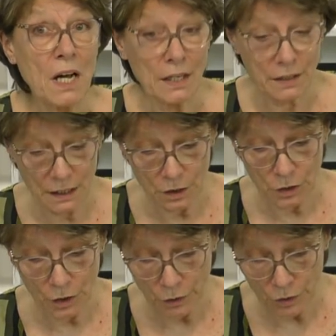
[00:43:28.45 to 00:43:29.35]
I think,
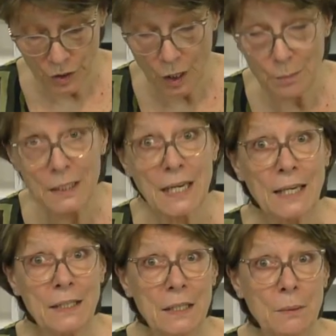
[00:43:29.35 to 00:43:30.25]
you know, there are so many
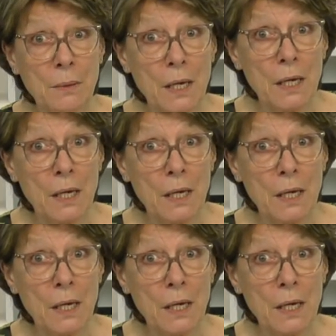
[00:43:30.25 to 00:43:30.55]
talented,